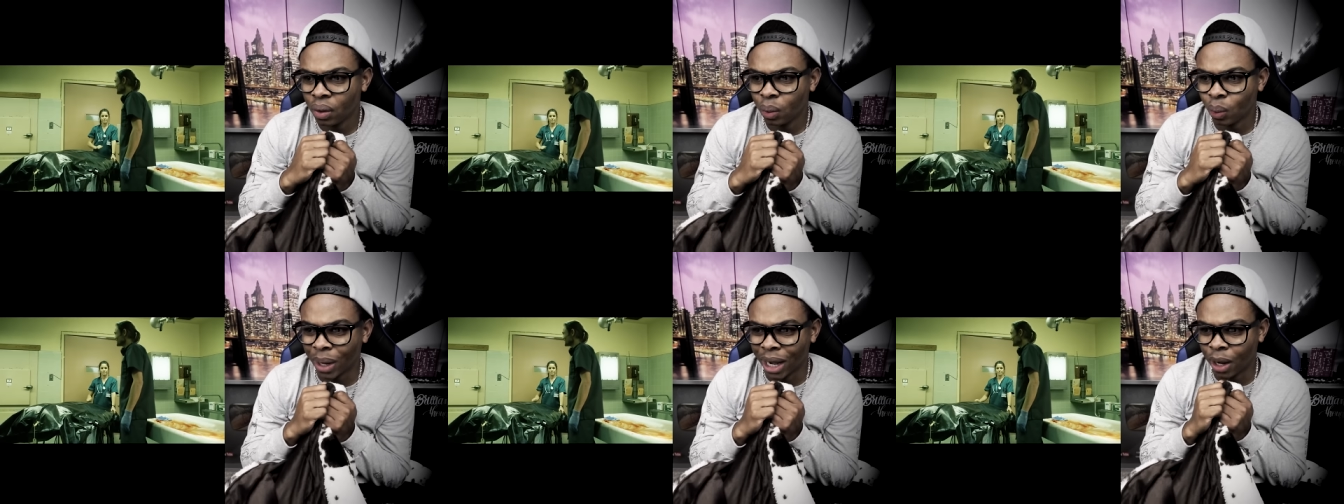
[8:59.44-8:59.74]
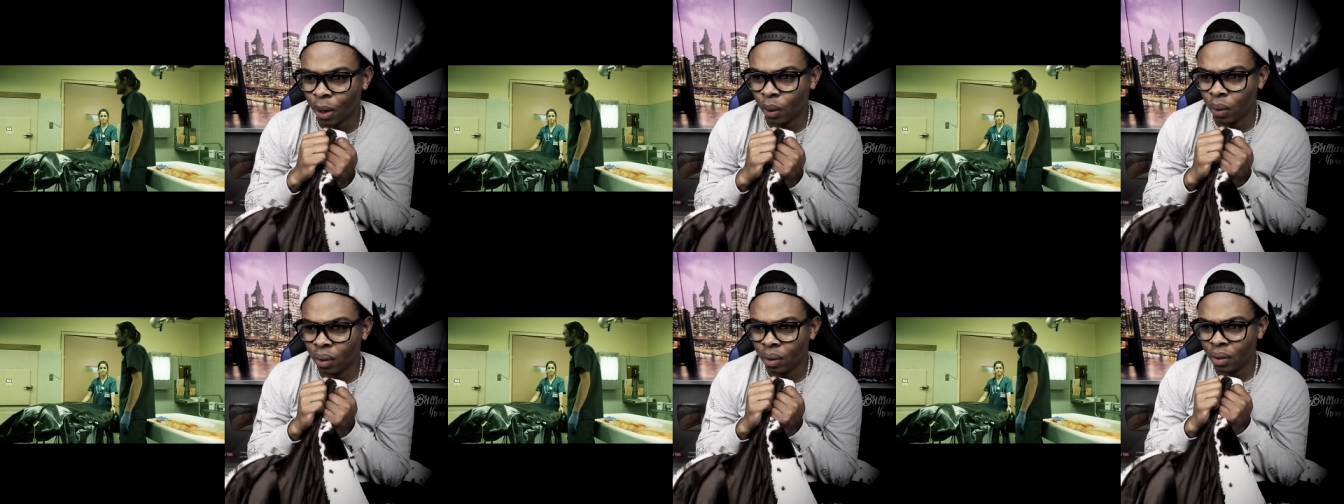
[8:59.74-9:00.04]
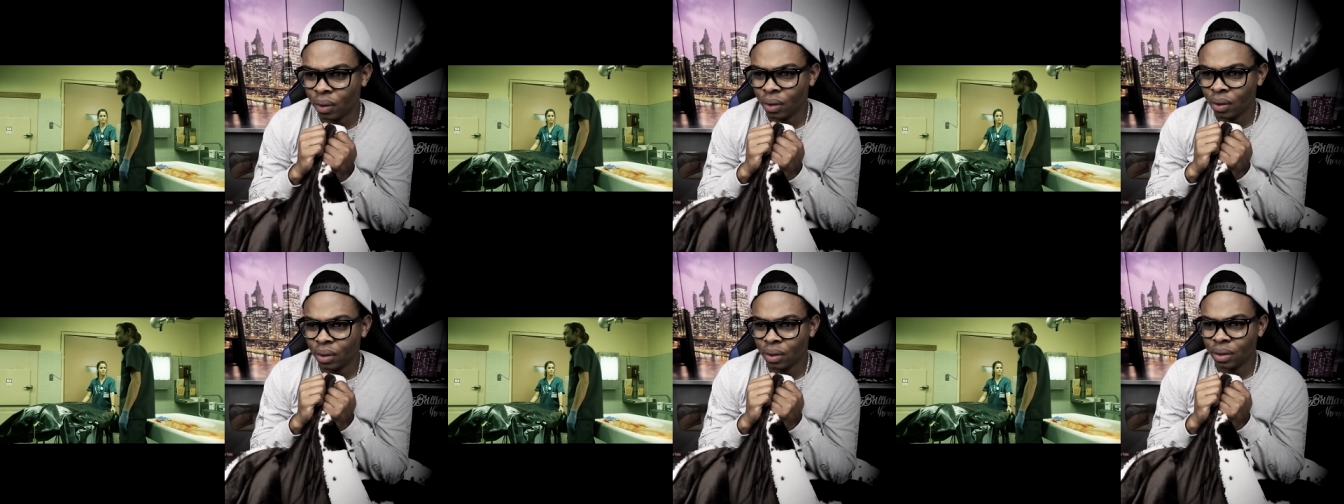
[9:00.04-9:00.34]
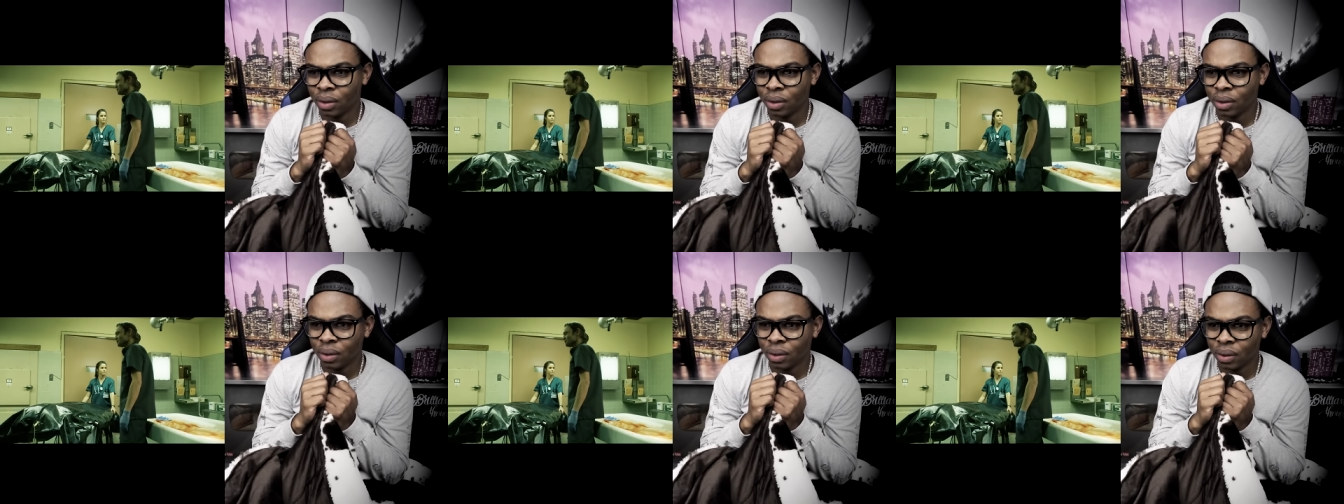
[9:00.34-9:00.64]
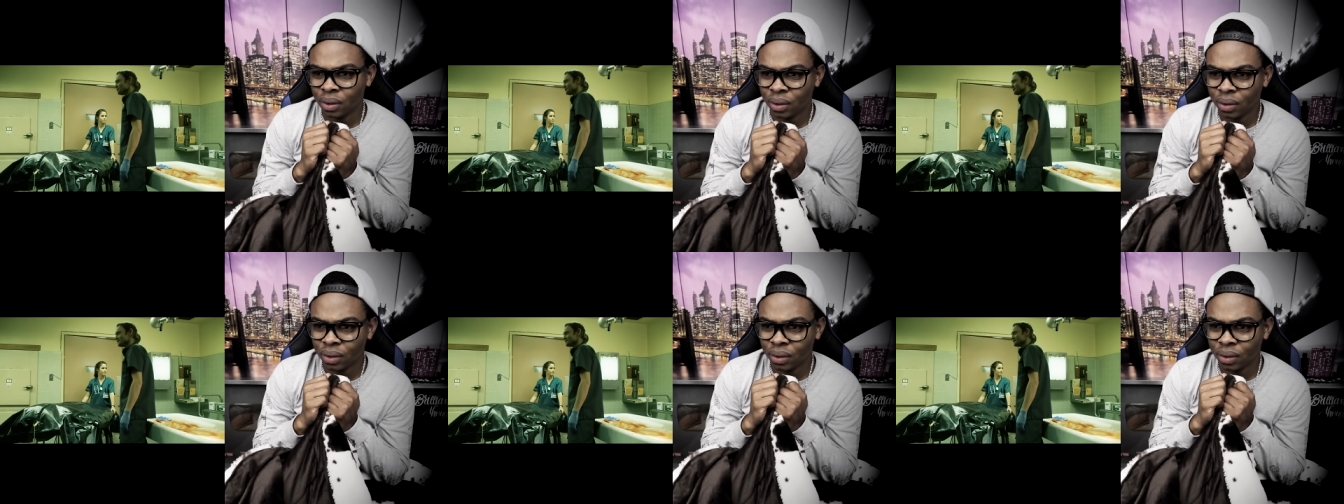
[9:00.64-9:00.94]
Wow.
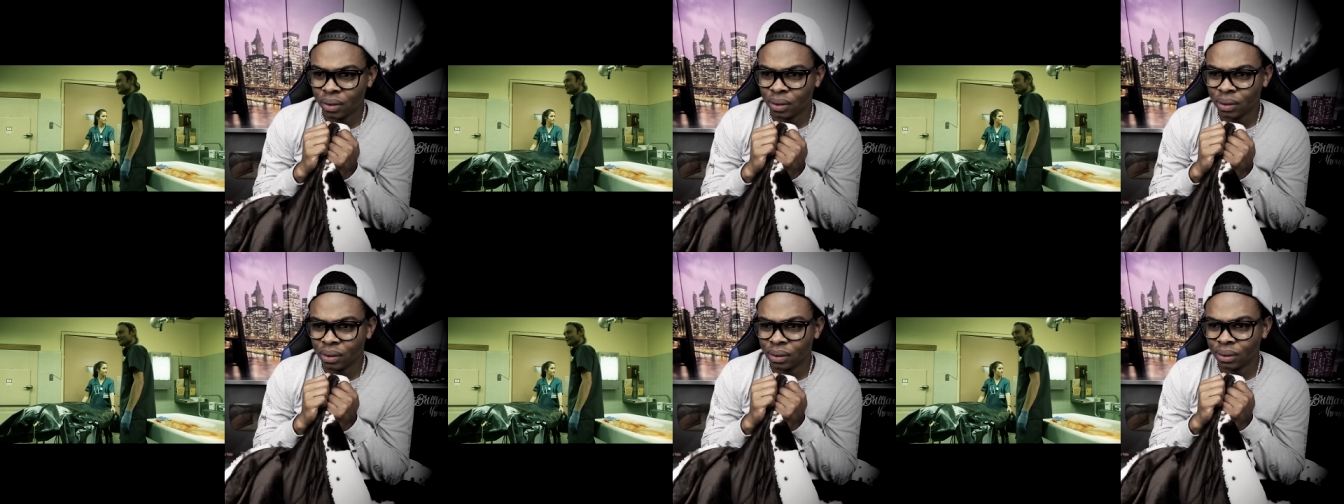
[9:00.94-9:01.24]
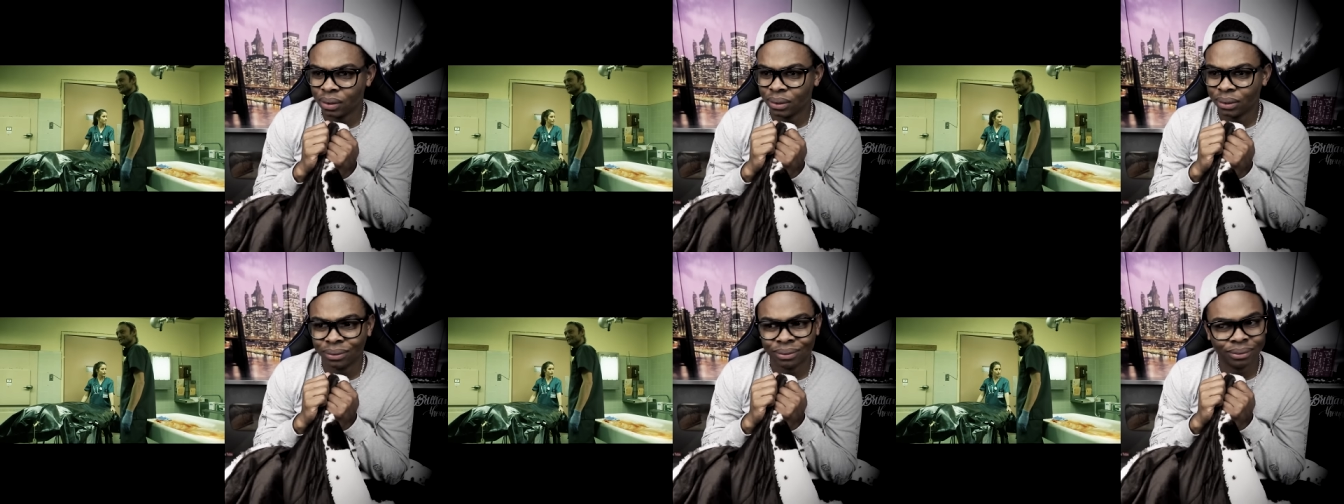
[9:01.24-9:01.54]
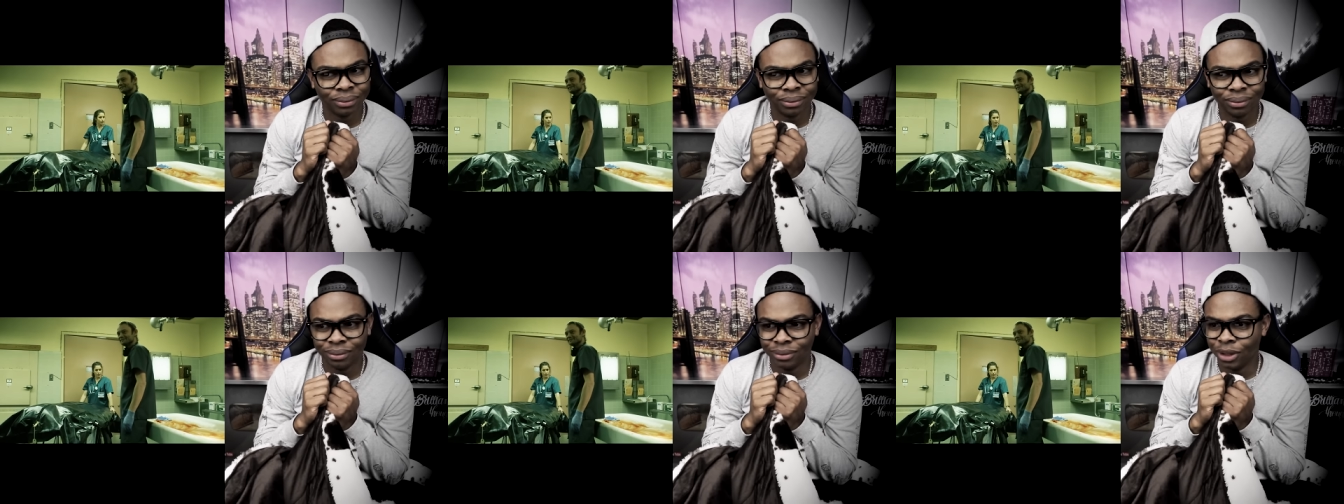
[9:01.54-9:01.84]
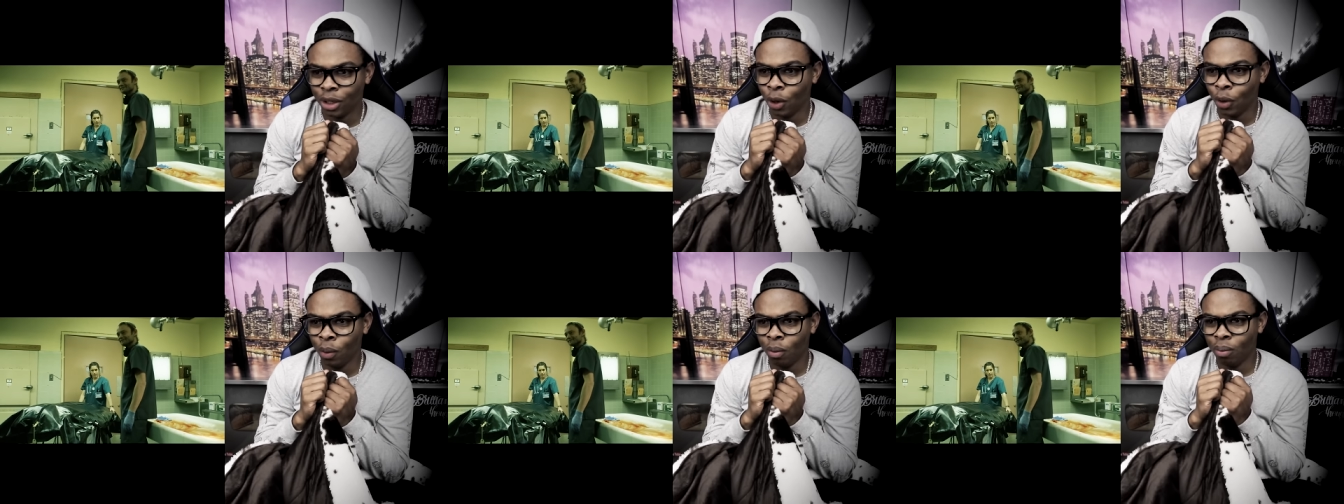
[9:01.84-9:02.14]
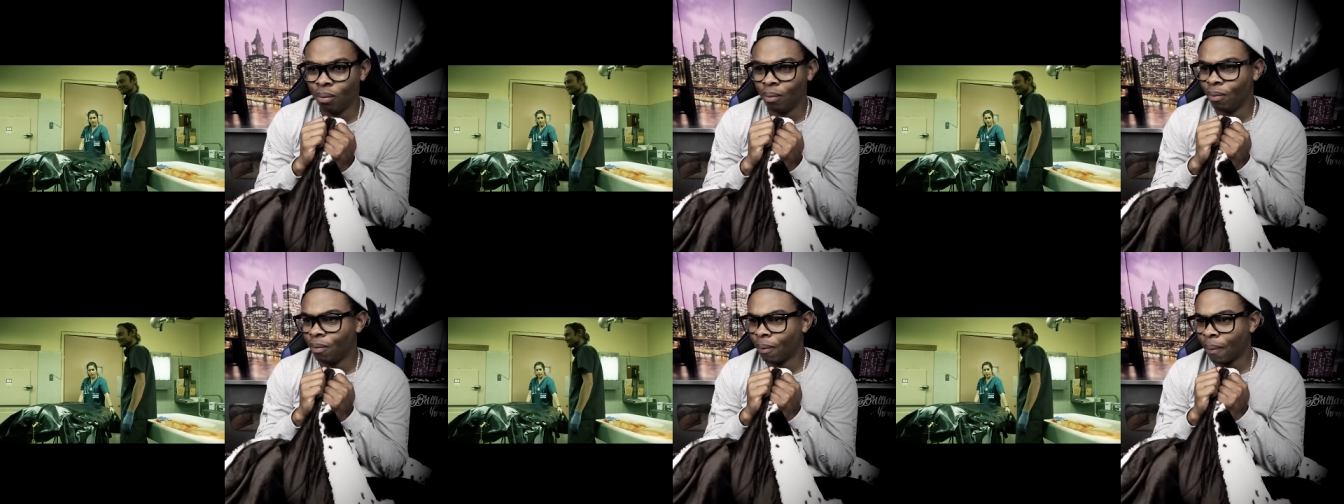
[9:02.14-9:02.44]
Beautiful, isn't she? Nope.